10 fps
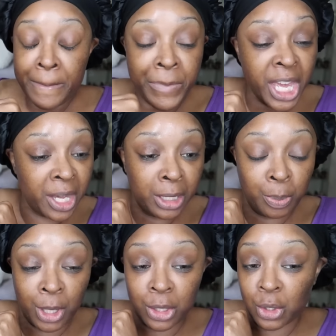Big
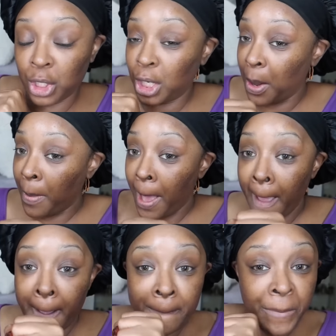sponsorship.
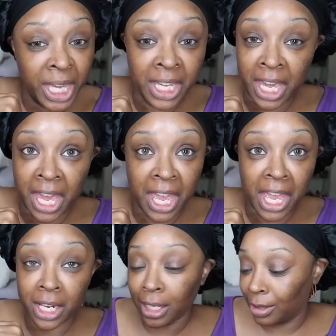Big
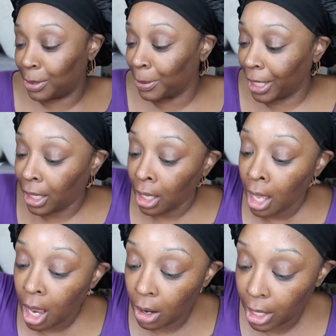head. No, I'm playing.
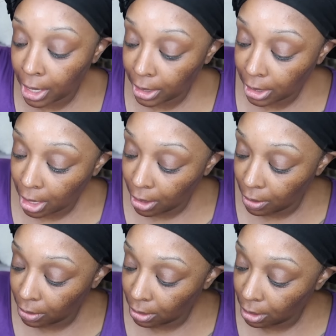Okay,
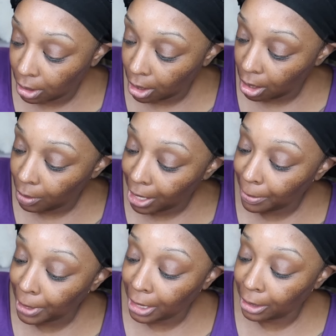so girl, why
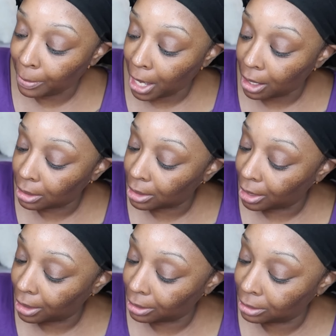they probably balls
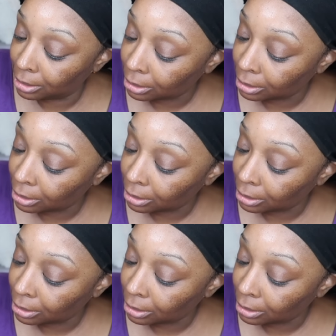there?